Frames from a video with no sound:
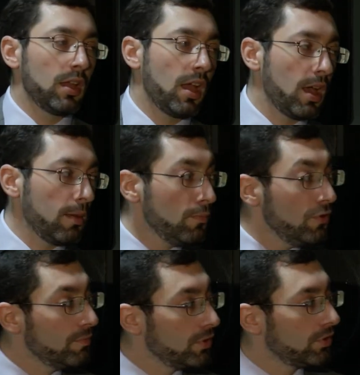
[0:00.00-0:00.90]

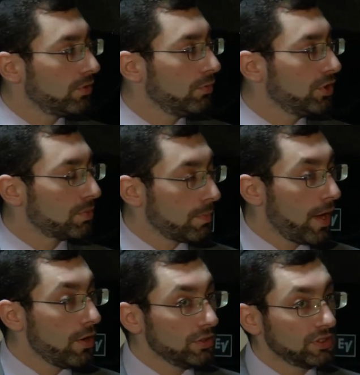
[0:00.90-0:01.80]
movement was
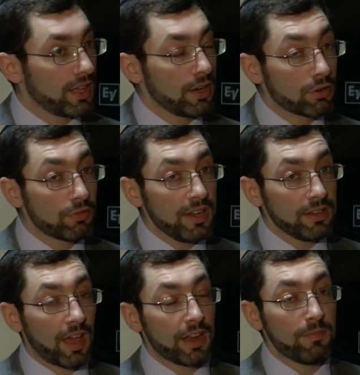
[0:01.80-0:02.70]
proposed and
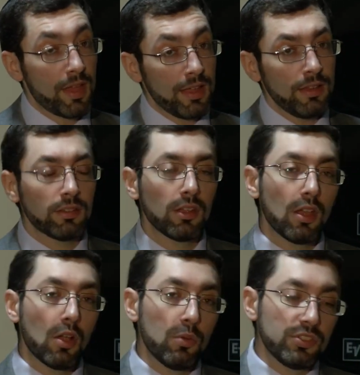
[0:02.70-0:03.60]
agreed and made,
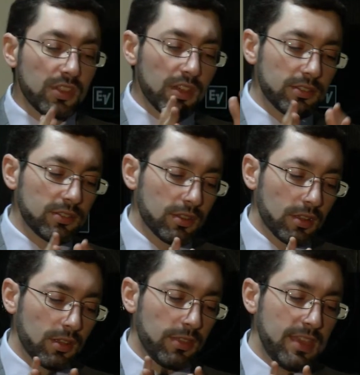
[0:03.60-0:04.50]
was that
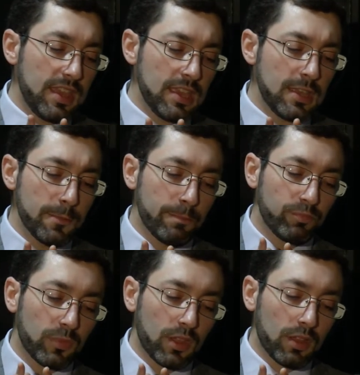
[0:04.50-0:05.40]
the
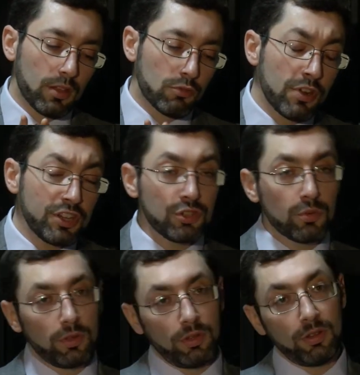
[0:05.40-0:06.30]

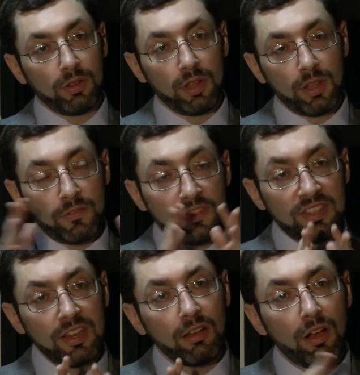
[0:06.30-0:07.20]
ritual of the
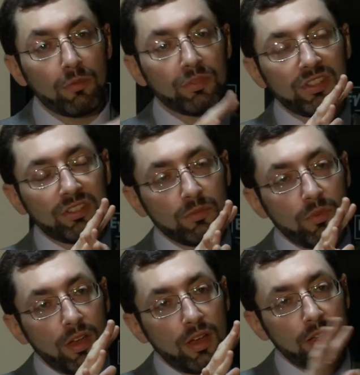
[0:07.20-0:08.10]
synagogue was, as it
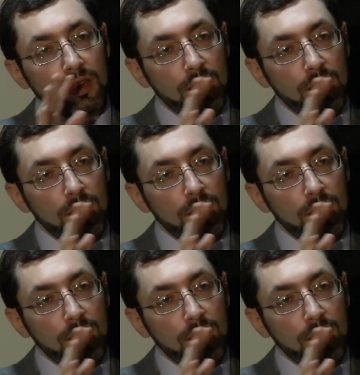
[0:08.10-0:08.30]
were,